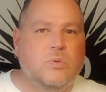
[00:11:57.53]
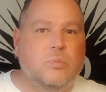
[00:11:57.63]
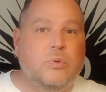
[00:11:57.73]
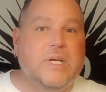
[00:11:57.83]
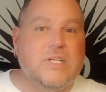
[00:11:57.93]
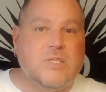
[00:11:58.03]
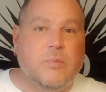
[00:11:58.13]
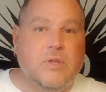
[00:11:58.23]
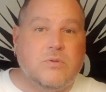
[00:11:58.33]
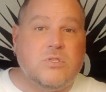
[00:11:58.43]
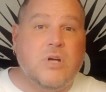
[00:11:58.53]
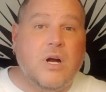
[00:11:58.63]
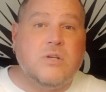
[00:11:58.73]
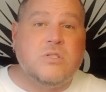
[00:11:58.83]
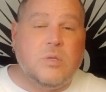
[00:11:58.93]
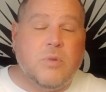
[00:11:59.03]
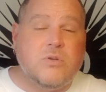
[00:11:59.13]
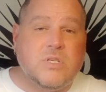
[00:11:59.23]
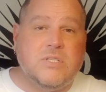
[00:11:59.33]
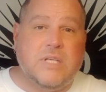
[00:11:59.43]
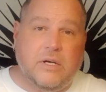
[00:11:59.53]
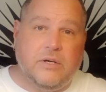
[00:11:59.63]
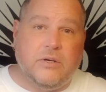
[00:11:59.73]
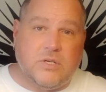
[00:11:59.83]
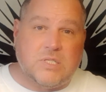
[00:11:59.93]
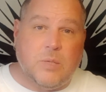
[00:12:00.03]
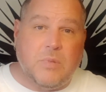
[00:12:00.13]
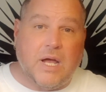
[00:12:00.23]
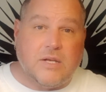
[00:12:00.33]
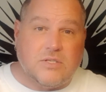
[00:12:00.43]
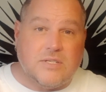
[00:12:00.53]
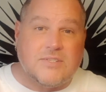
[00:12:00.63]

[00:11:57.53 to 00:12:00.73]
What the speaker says: bring some of those charged emotions that are in your subconscious